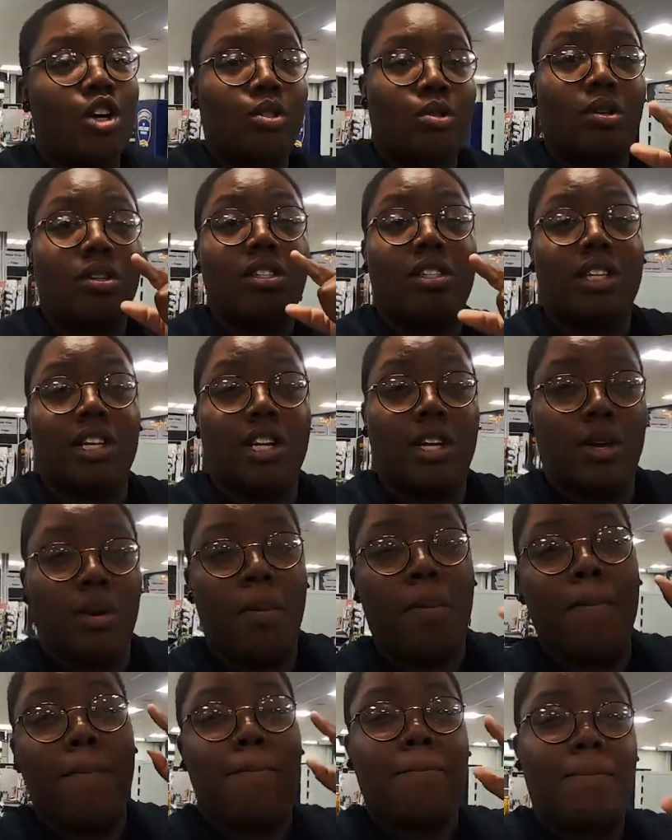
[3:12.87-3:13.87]
So I'll see
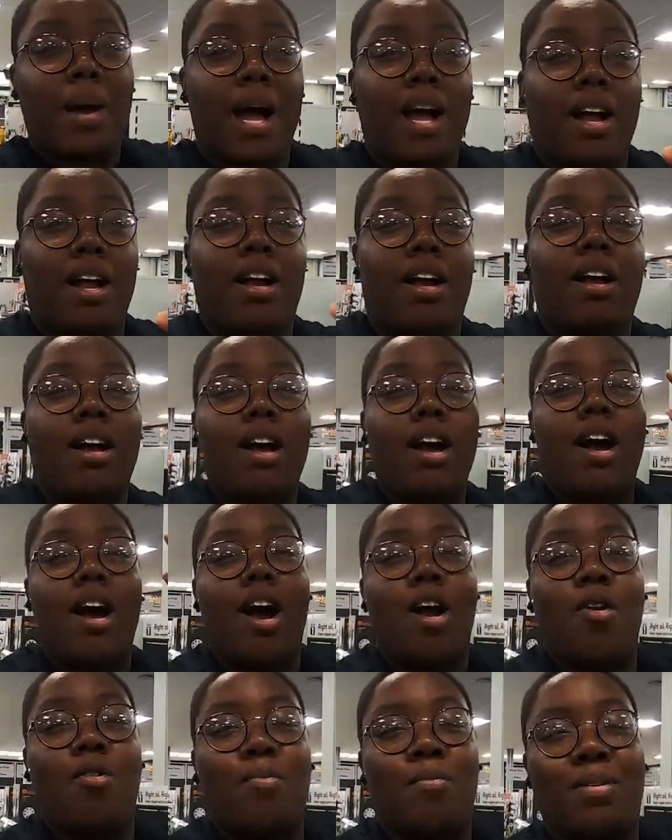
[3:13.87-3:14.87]
you back
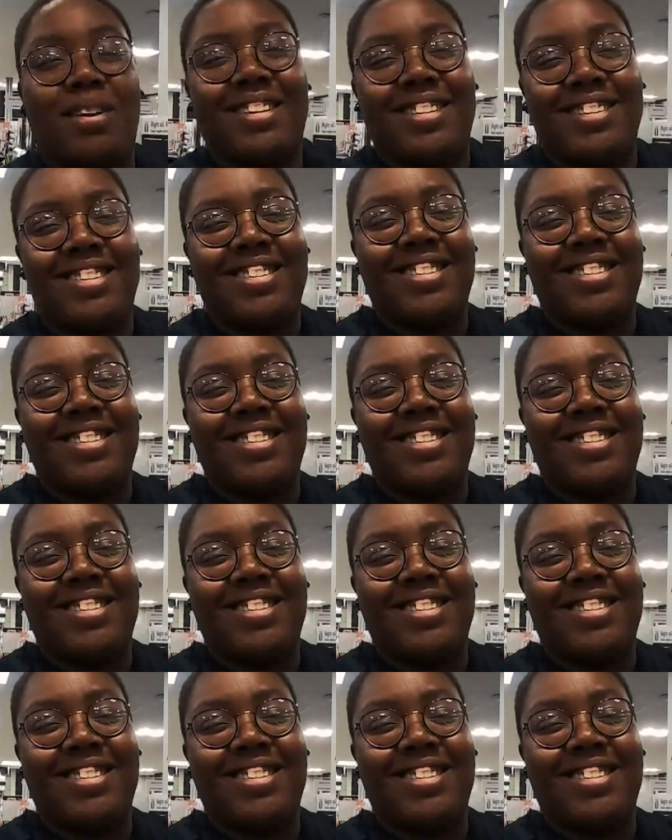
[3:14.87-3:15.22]
home.